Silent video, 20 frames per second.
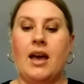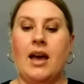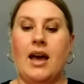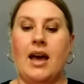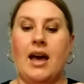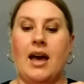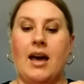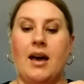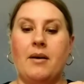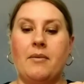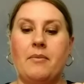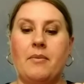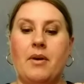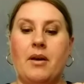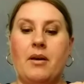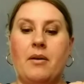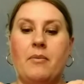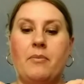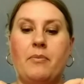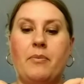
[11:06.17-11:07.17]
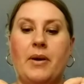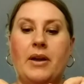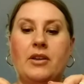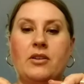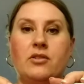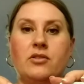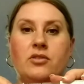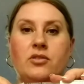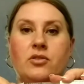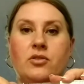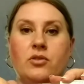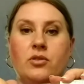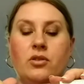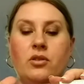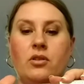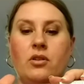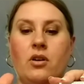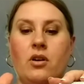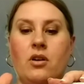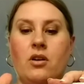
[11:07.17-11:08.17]
but you
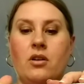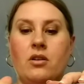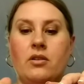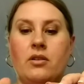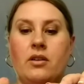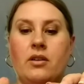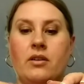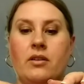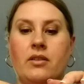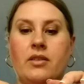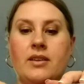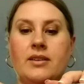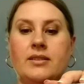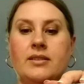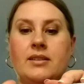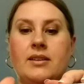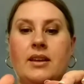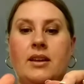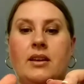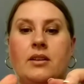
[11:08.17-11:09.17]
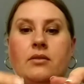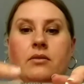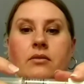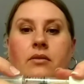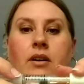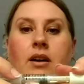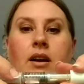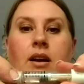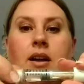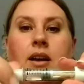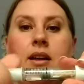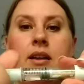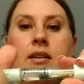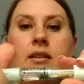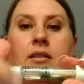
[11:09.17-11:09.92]
screw on this needle, right?